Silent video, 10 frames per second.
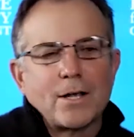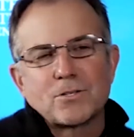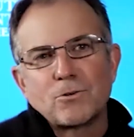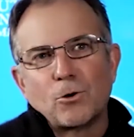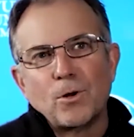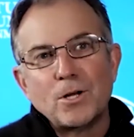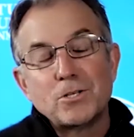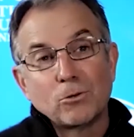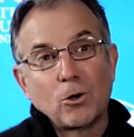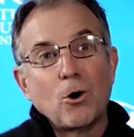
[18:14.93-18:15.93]
So your
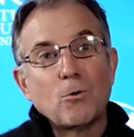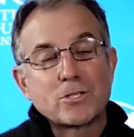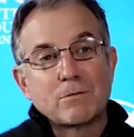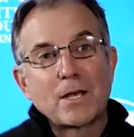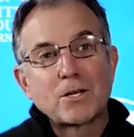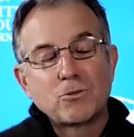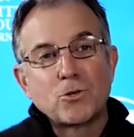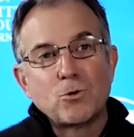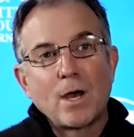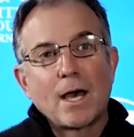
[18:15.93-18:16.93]
original goal was to make sure
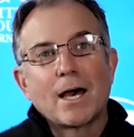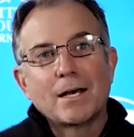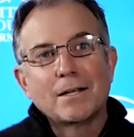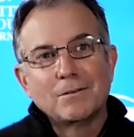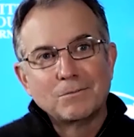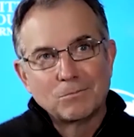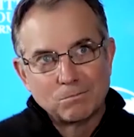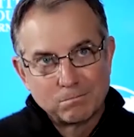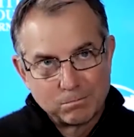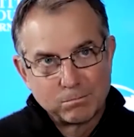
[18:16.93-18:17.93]
you had
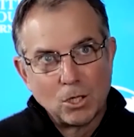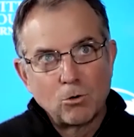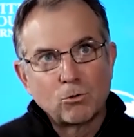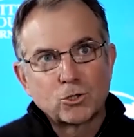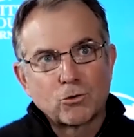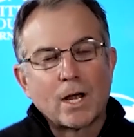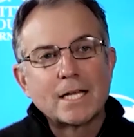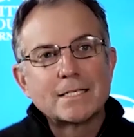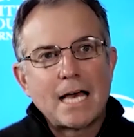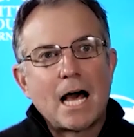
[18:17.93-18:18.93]
local
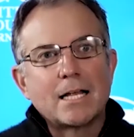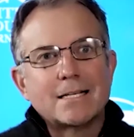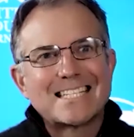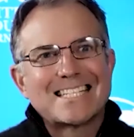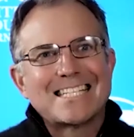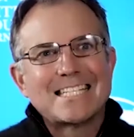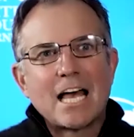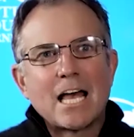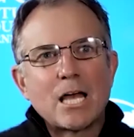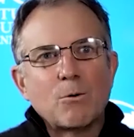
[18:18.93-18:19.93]
trained talent to
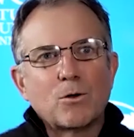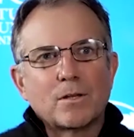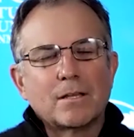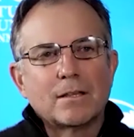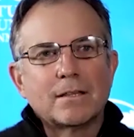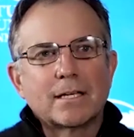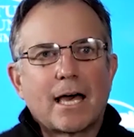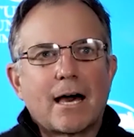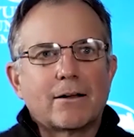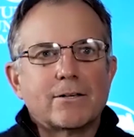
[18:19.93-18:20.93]
stay within the
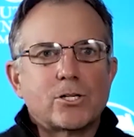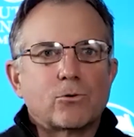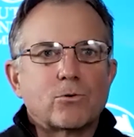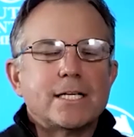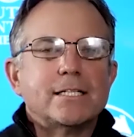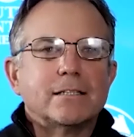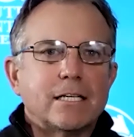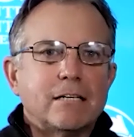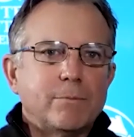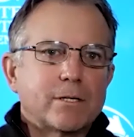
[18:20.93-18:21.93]
county. You don't need to
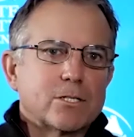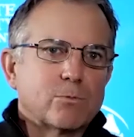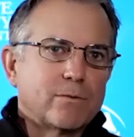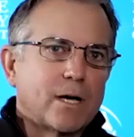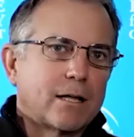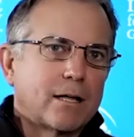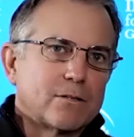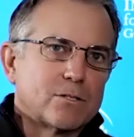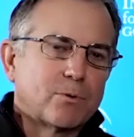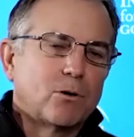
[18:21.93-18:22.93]
leave because we've got
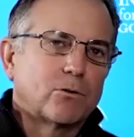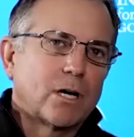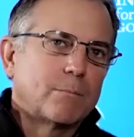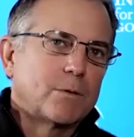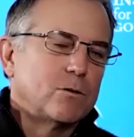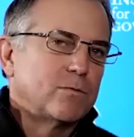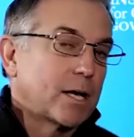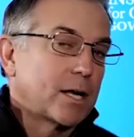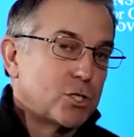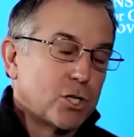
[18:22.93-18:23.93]
this program and you've
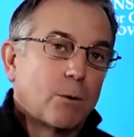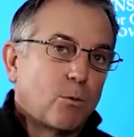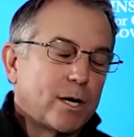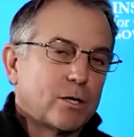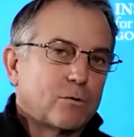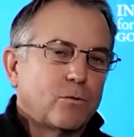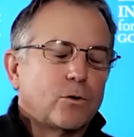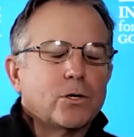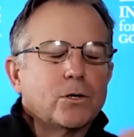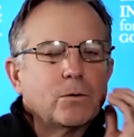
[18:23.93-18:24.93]
got a job waiting for
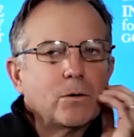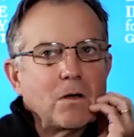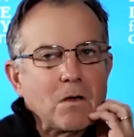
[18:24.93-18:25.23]
you.